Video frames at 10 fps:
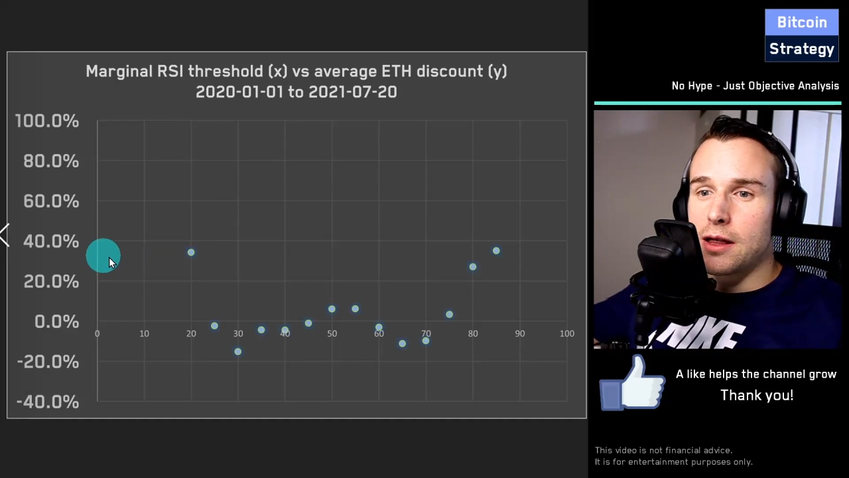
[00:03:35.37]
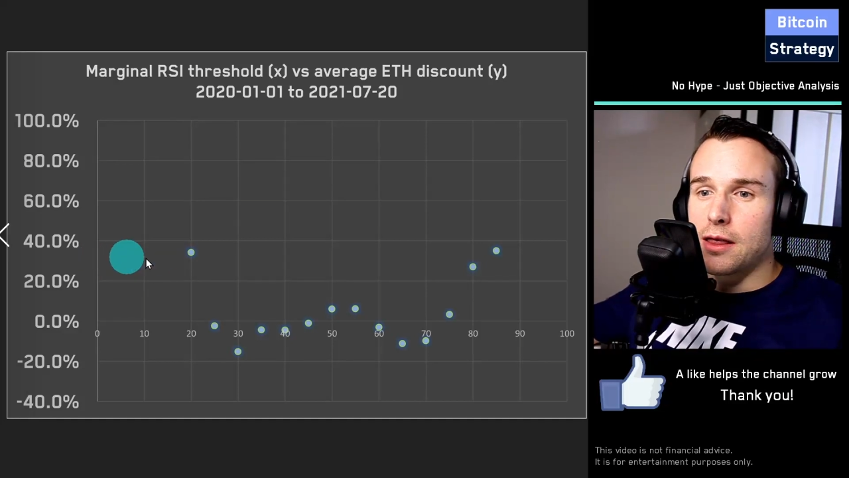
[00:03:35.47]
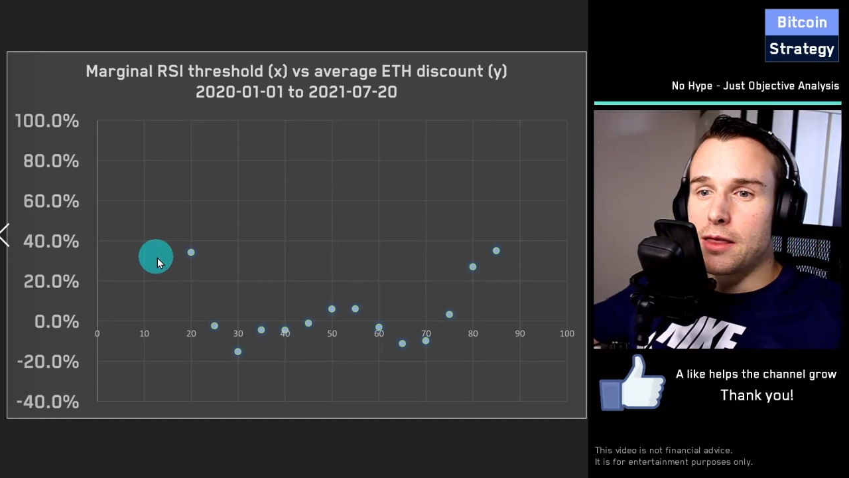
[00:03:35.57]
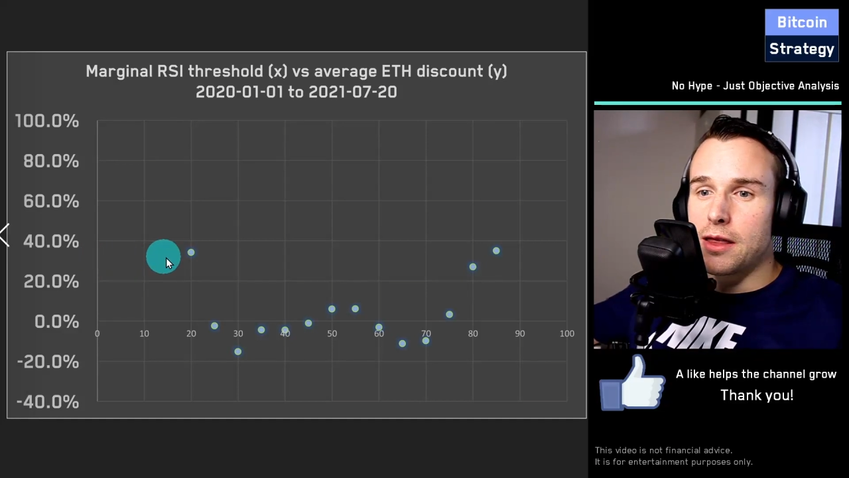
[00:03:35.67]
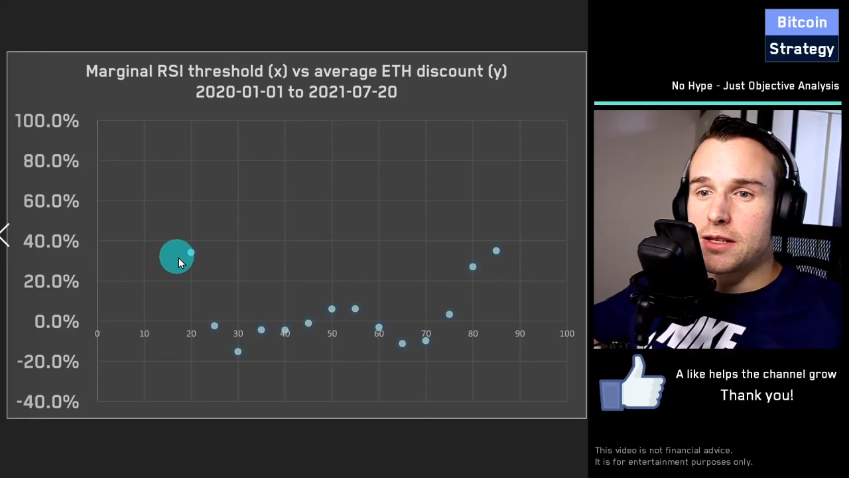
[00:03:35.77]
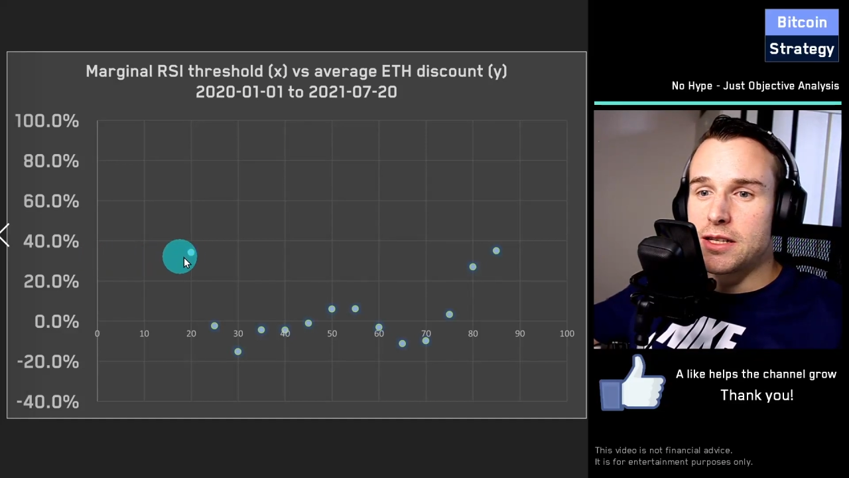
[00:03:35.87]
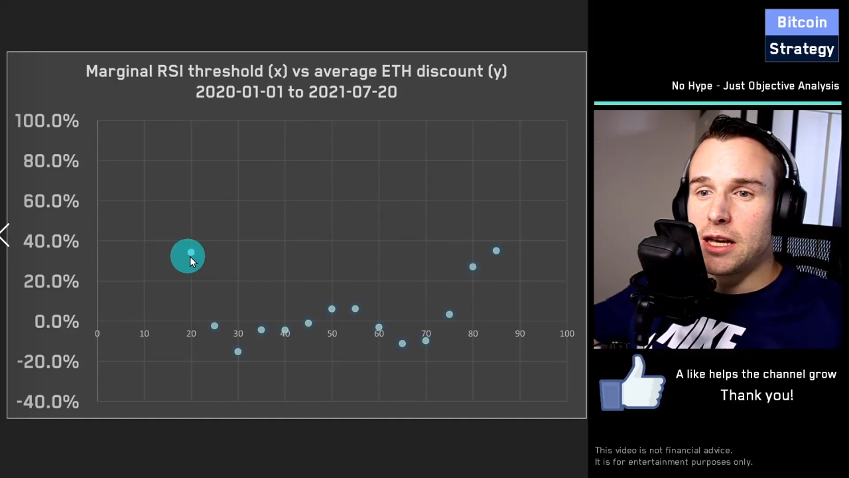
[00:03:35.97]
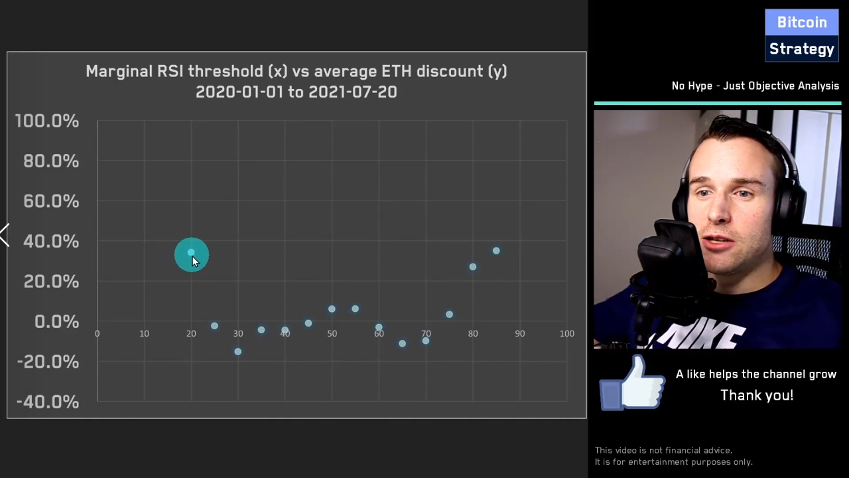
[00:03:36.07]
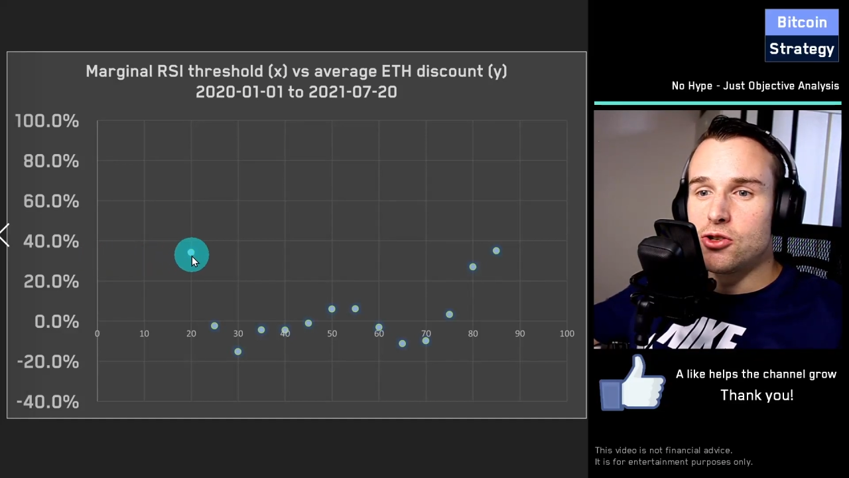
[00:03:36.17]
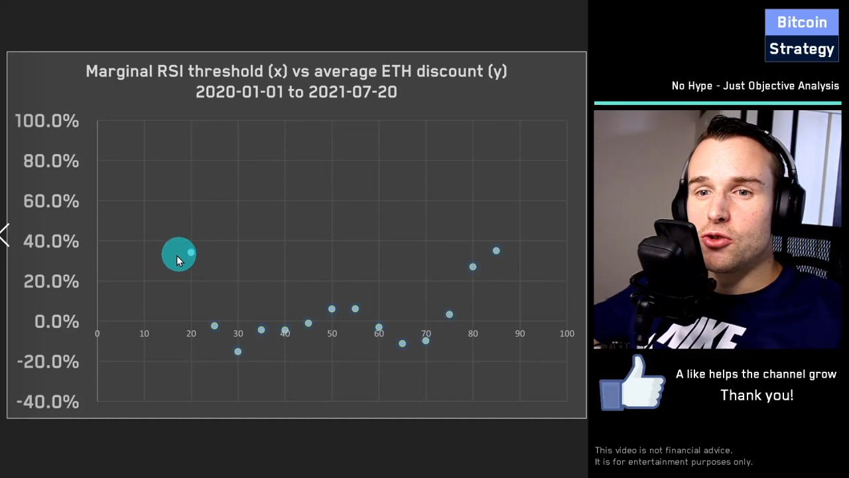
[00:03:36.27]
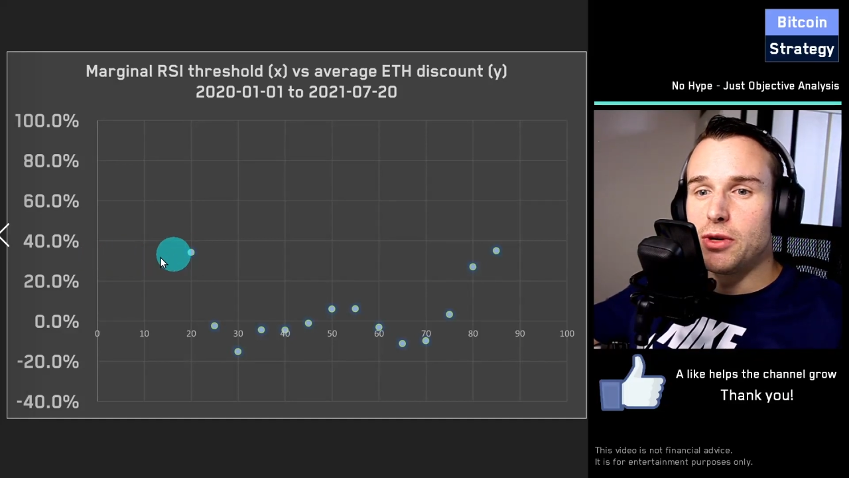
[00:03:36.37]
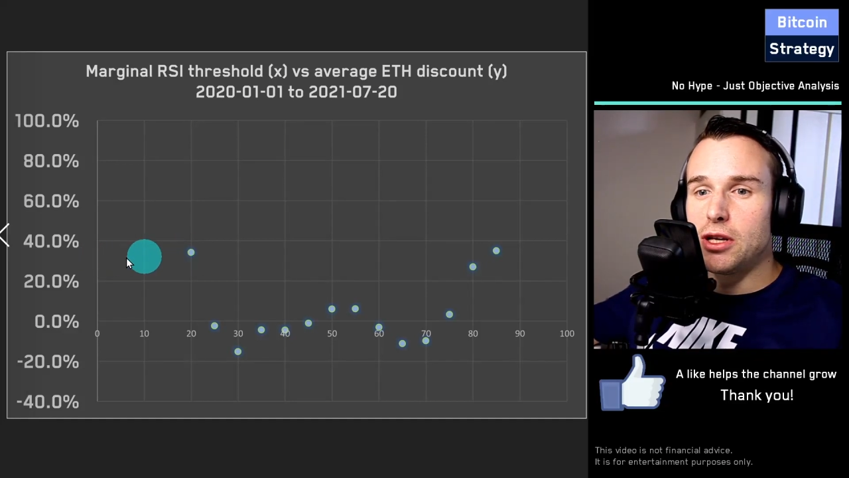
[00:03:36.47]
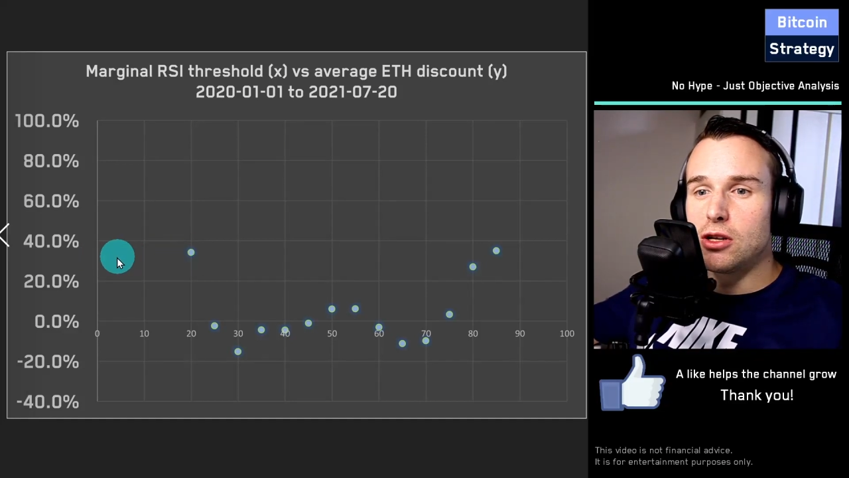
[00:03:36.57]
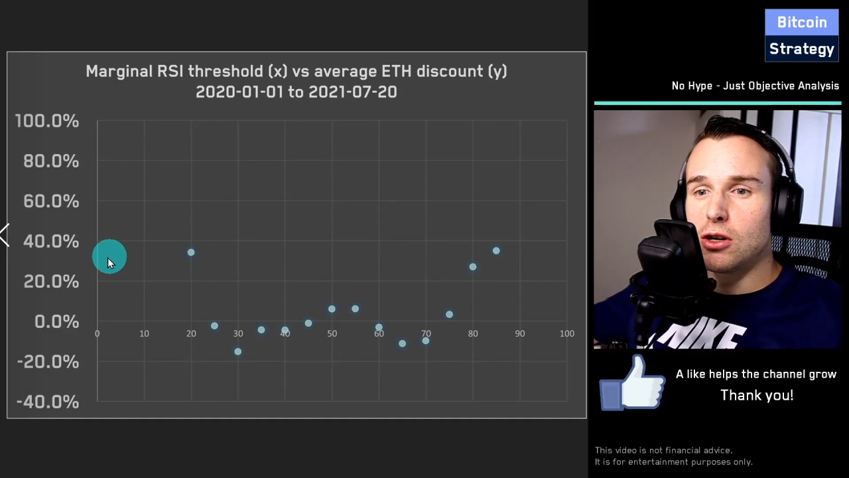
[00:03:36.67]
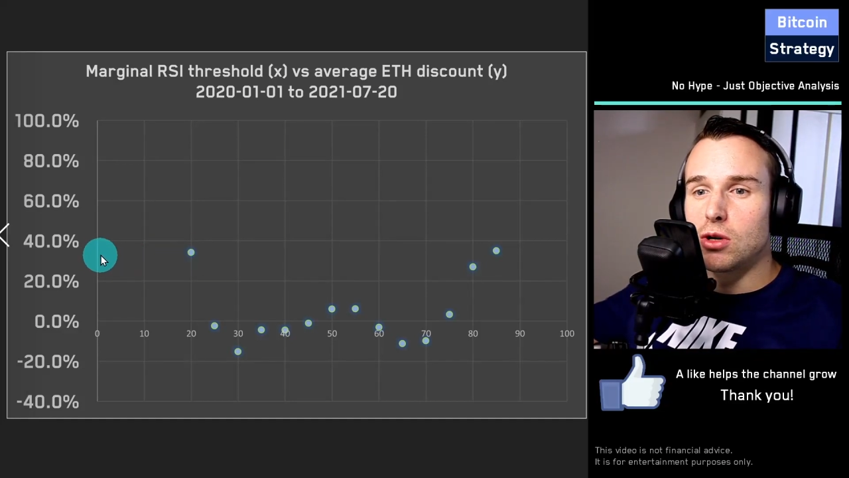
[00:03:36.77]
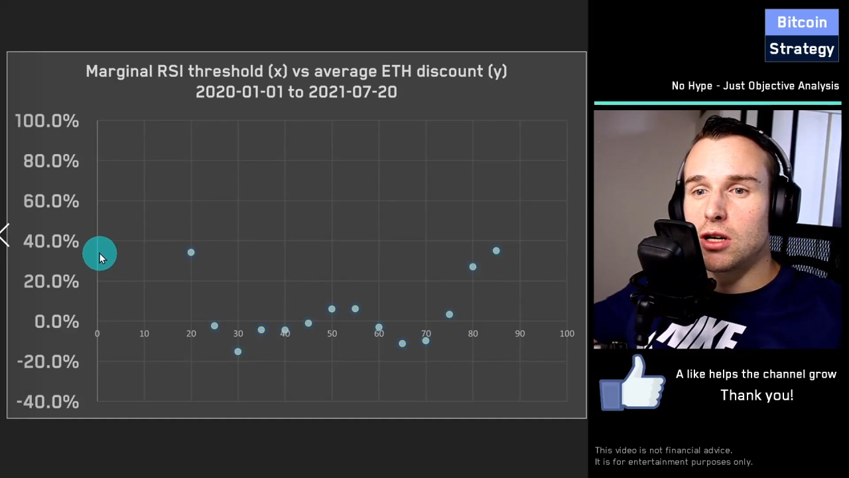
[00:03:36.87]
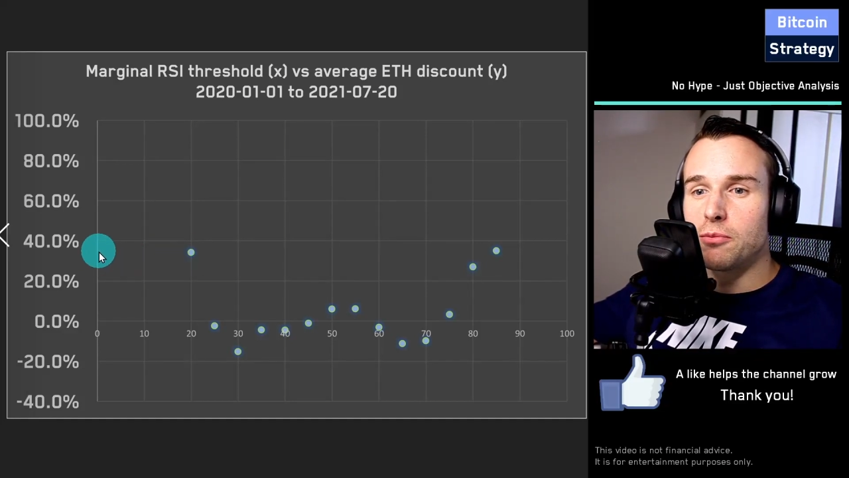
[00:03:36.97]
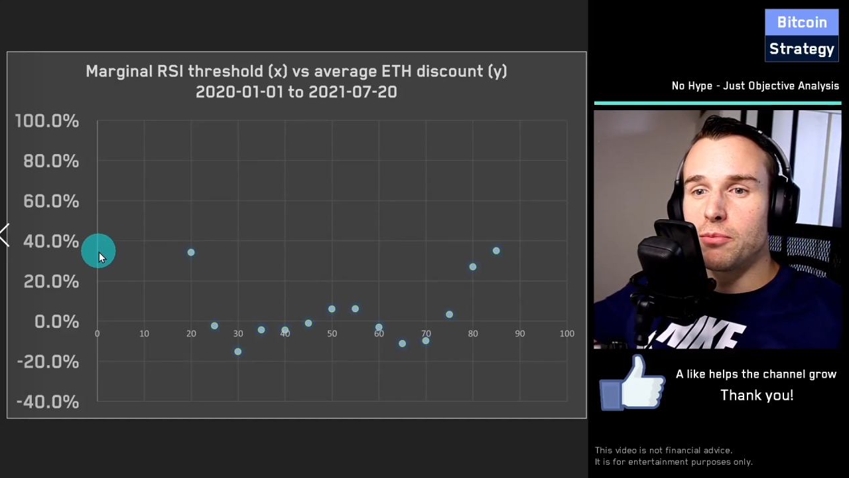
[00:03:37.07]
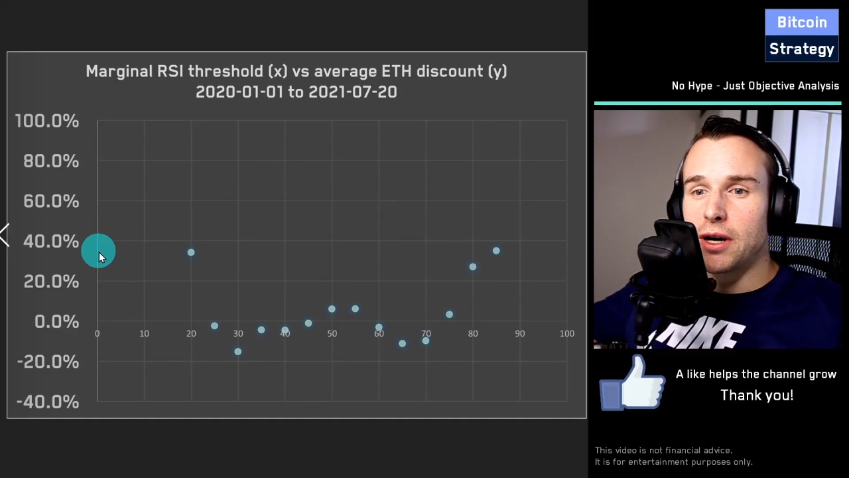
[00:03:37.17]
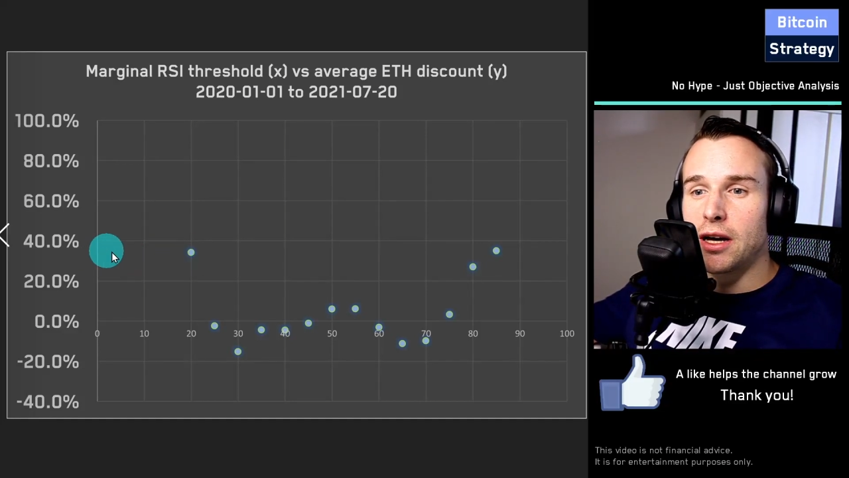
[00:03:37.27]
that tend to be lower
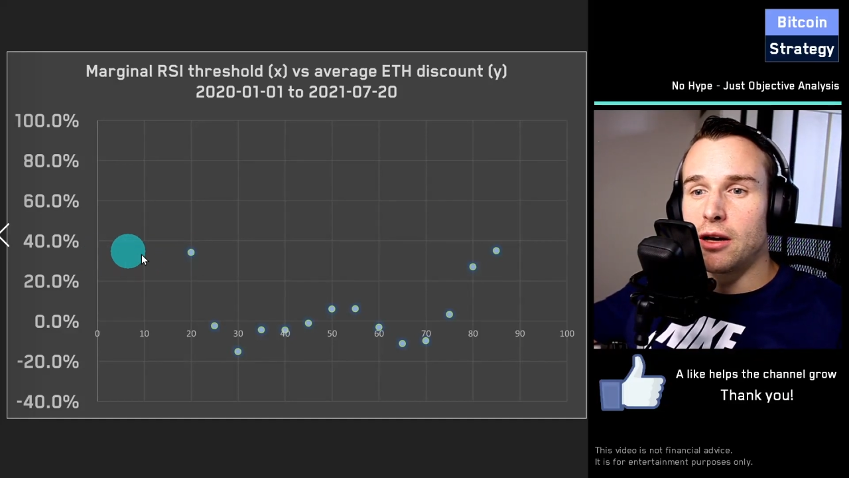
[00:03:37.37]
by